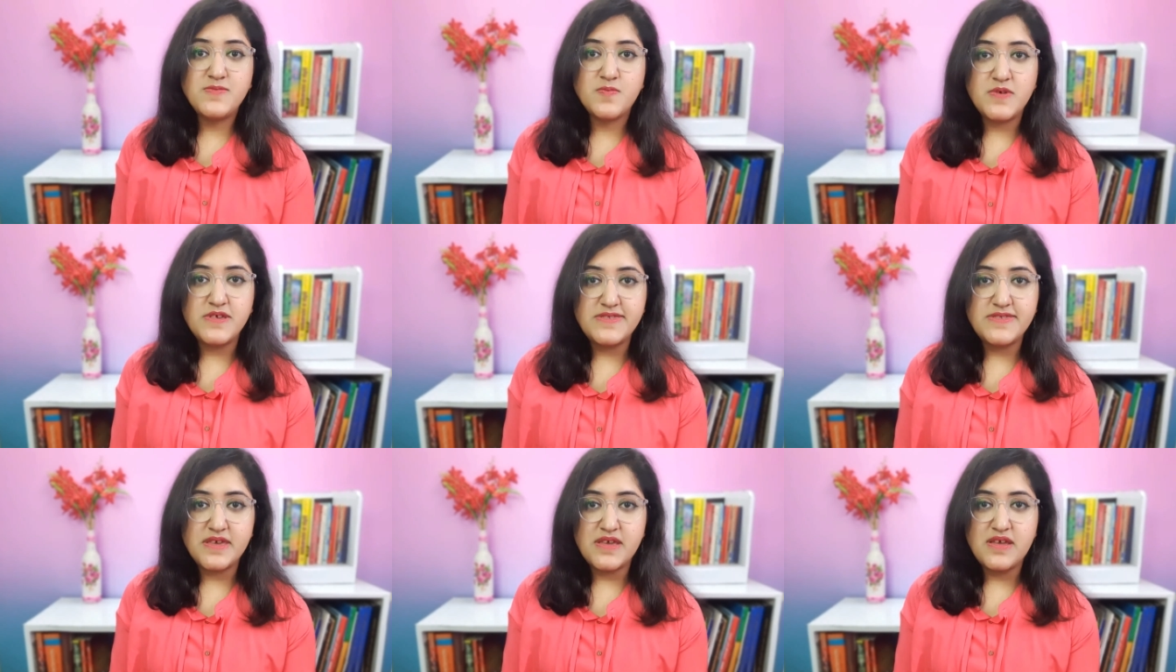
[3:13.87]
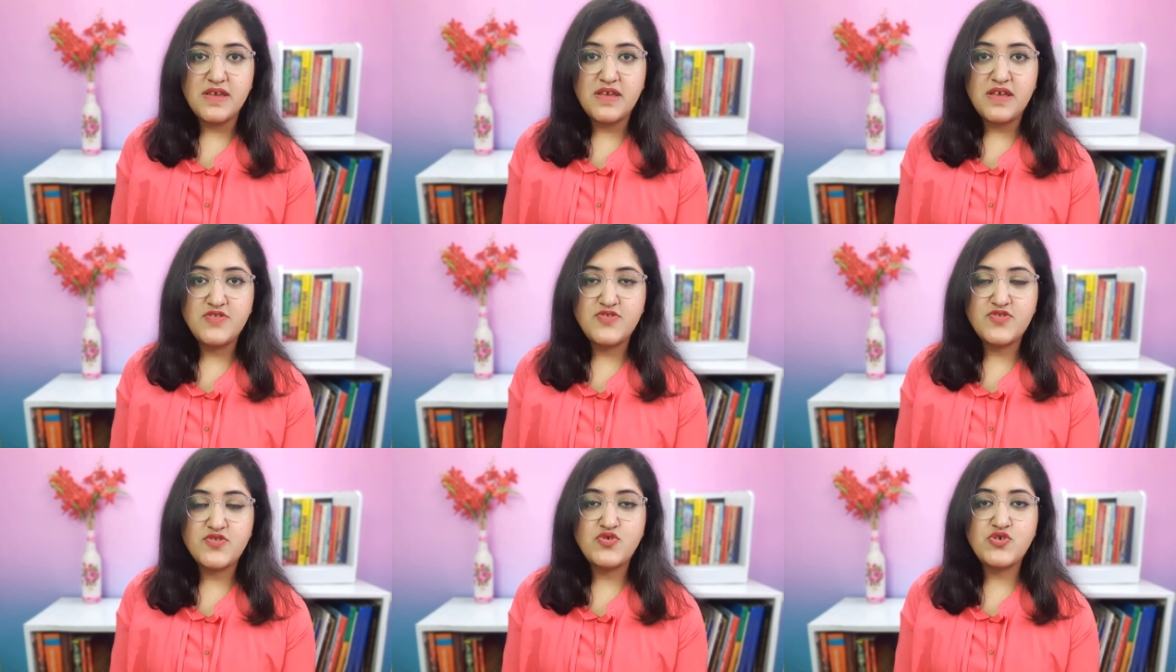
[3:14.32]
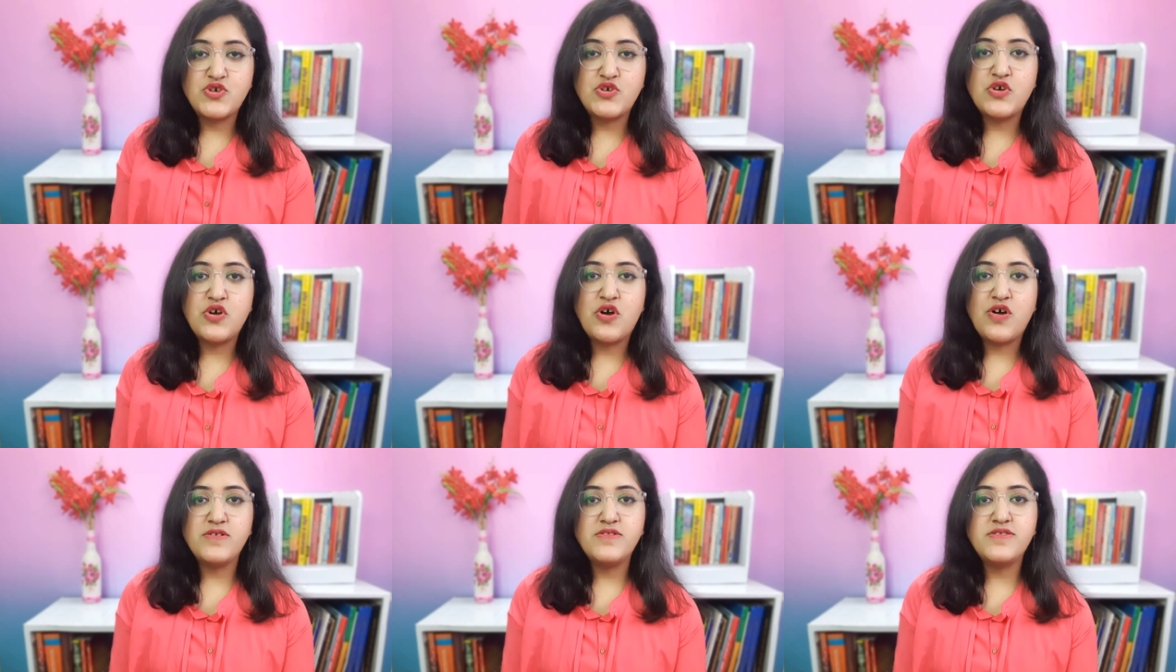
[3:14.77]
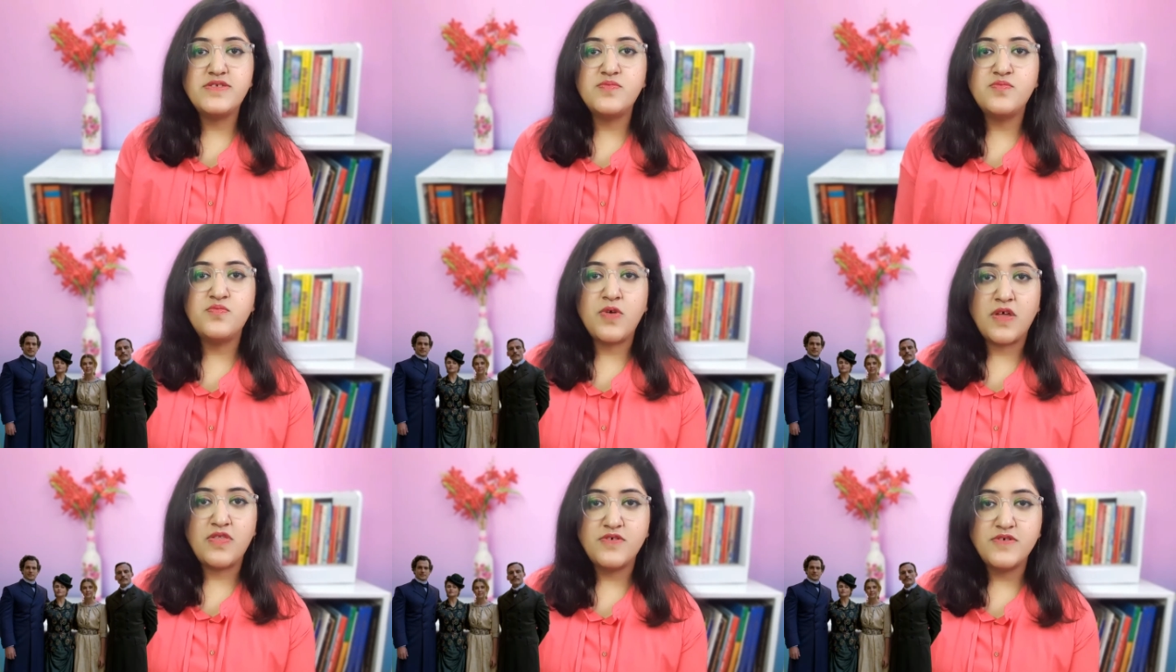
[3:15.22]
missing and so she calls her
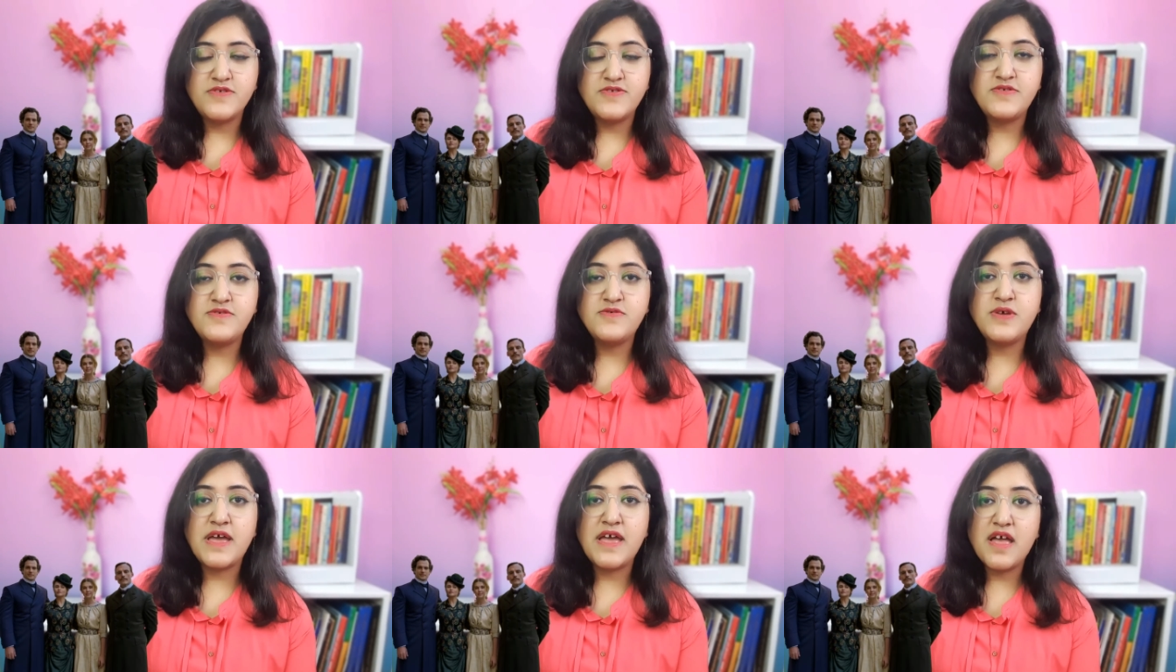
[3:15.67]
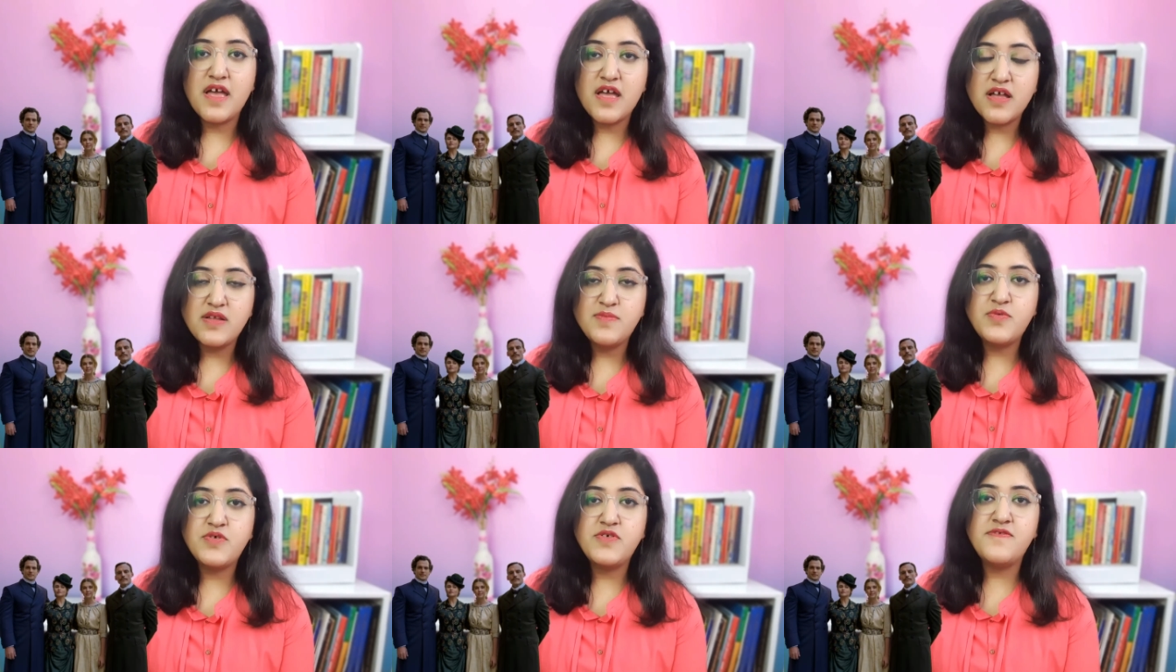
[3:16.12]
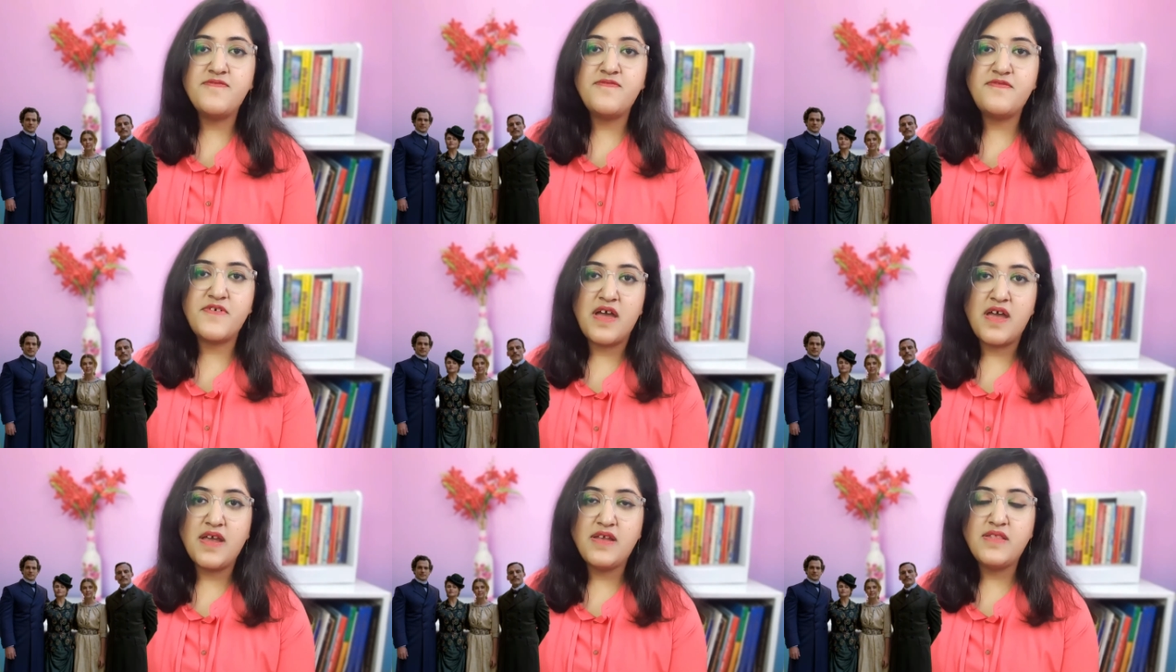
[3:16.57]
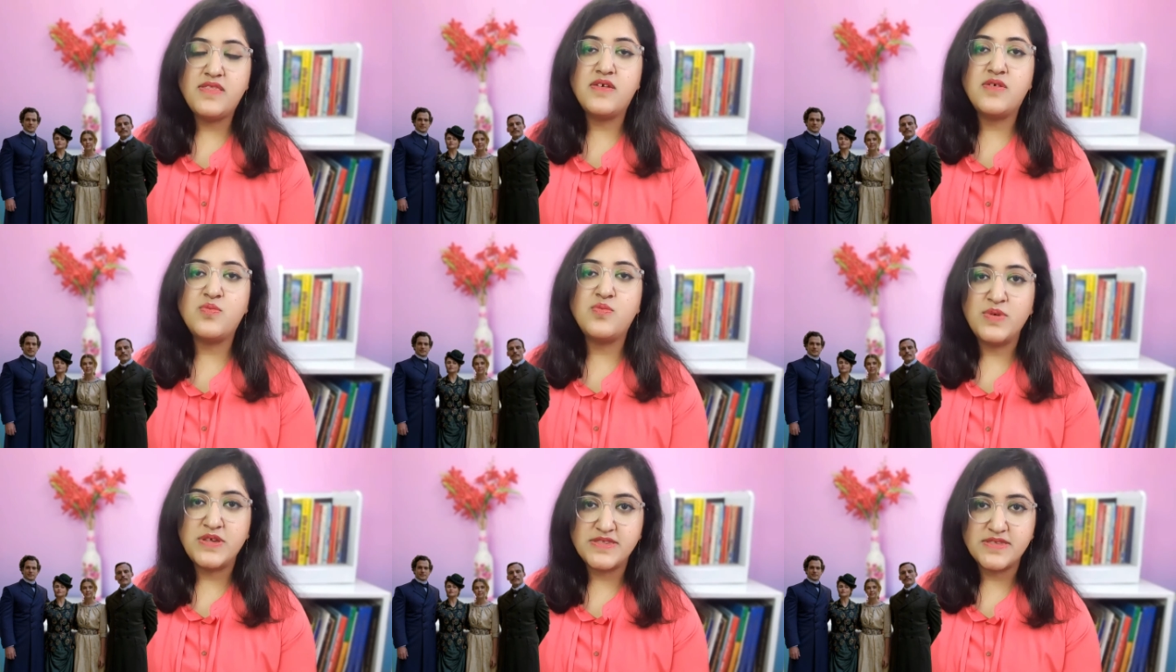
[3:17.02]
brothers to help her find
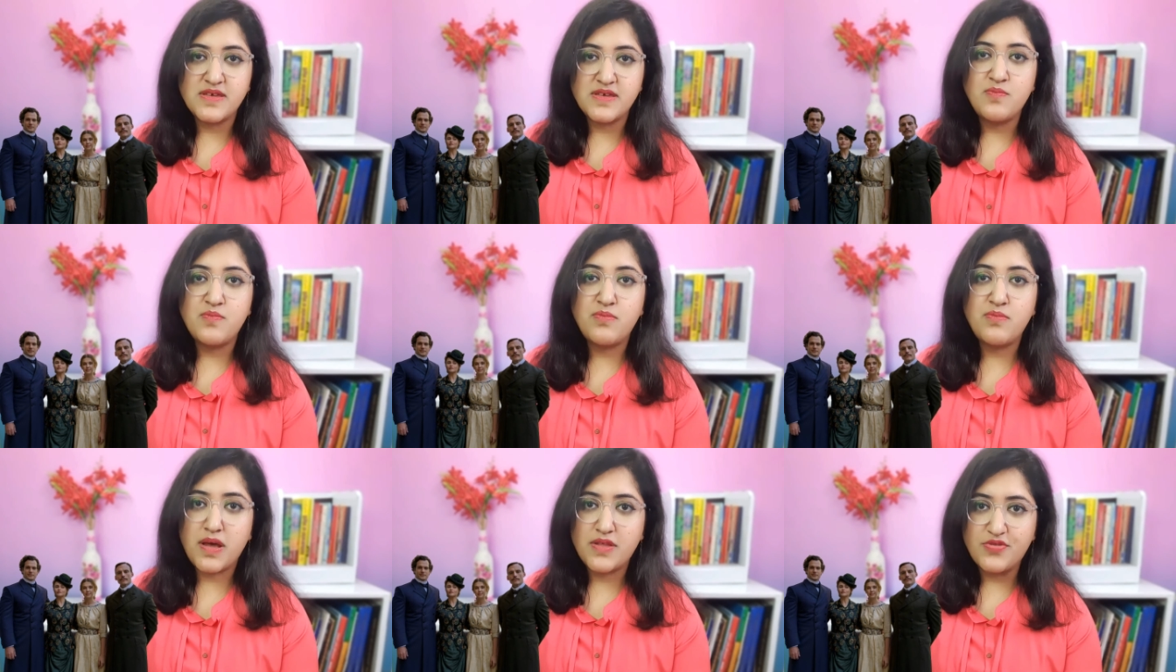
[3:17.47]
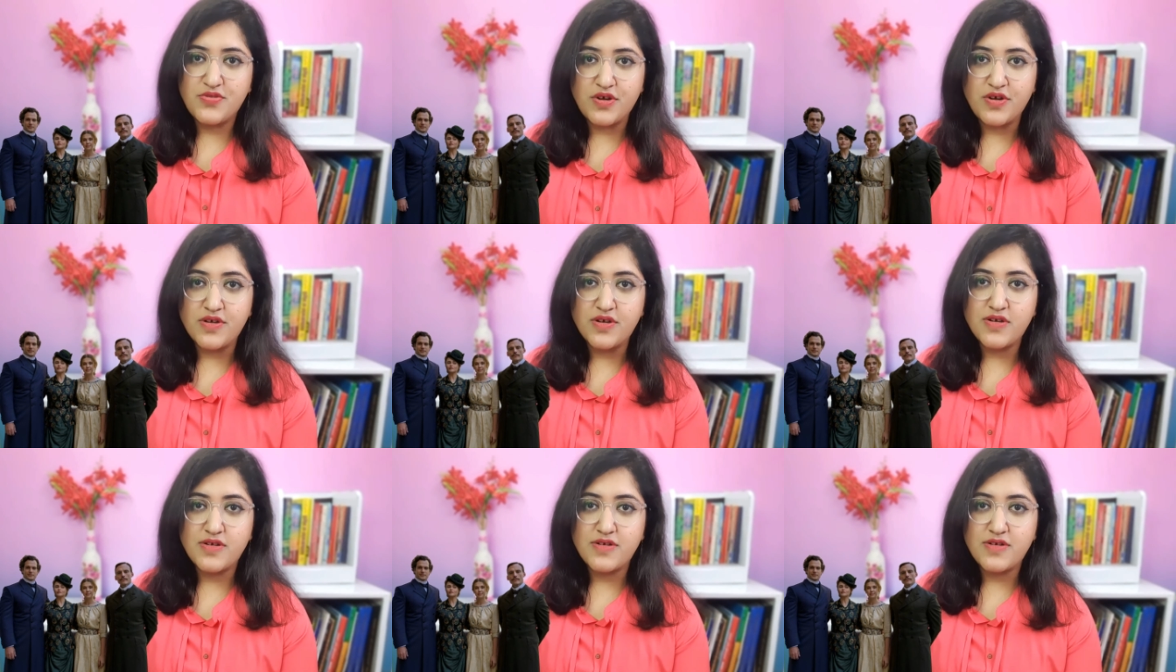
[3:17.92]
their missing mother.